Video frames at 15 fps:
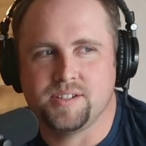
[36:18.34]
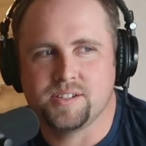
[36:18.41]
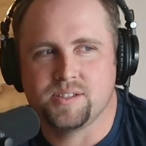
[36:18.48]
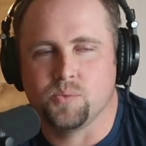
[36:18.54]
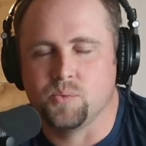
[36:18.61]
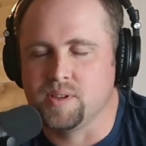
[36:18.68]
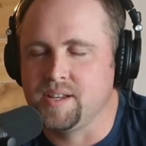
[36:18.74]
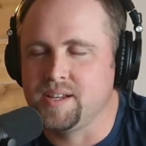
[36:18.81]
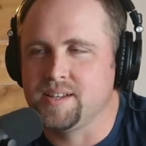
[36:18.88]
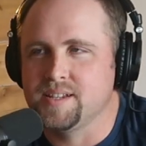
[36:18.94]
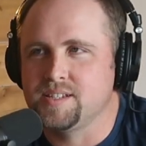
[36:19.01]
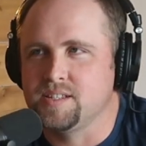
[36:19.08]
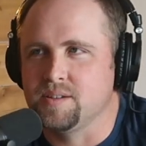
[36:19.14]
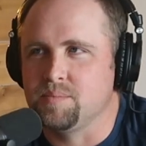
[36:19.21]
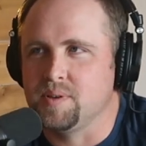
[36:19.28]
just the
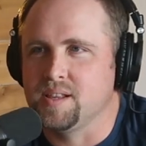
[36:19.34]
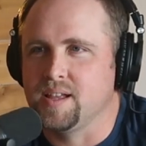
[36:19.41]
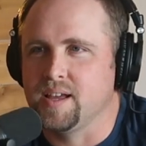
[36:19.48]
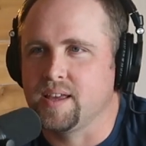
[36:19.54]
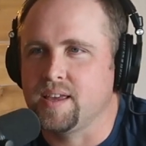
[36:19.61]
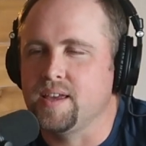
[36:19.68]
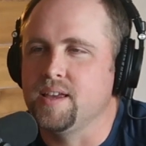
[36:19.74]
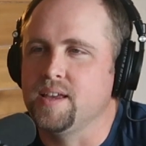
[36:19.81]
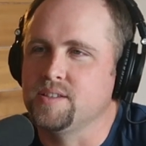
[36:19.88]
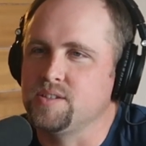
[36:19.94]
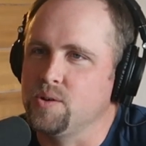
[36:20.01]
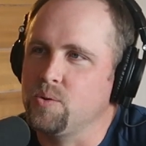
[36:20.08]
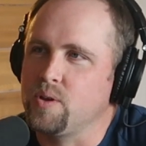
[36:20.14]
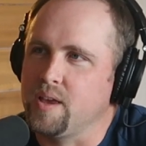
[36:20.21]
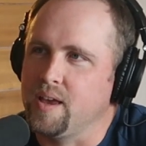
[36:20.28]
willingness to be like,
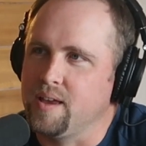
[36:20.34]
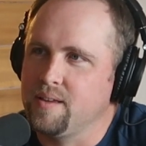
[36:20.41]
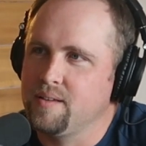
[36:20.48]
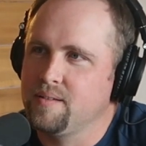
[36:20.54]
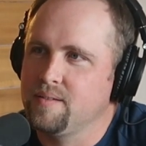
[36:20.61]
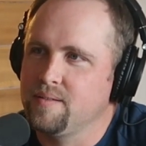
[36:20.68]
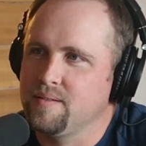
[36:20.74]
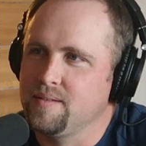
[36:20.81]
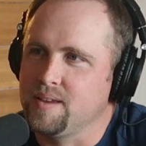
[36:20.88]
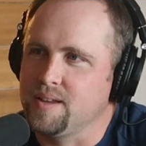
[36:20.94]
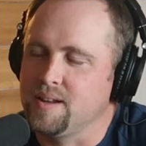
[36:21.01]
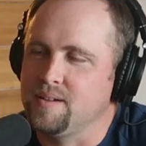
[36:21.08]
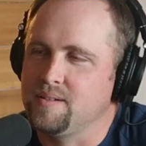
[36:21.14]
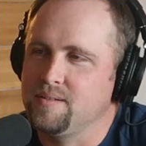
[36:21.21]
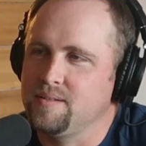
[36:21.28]
it's okay. I
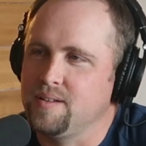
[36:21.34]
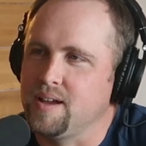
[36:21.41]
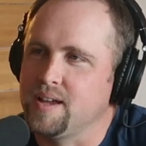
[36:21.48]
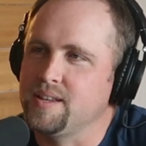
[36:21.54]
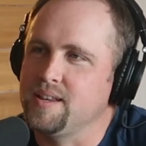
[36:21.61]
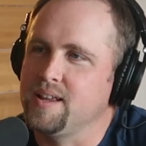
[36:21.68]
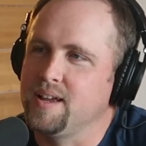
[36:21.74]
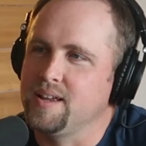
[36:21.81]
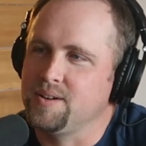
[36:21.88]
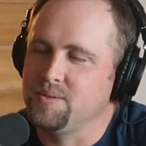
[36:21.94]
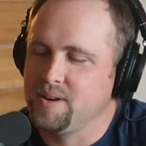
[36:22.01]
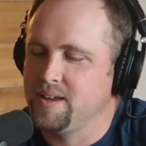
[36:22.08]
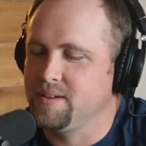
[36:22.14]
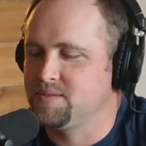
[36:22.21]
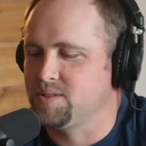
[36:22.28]
don't have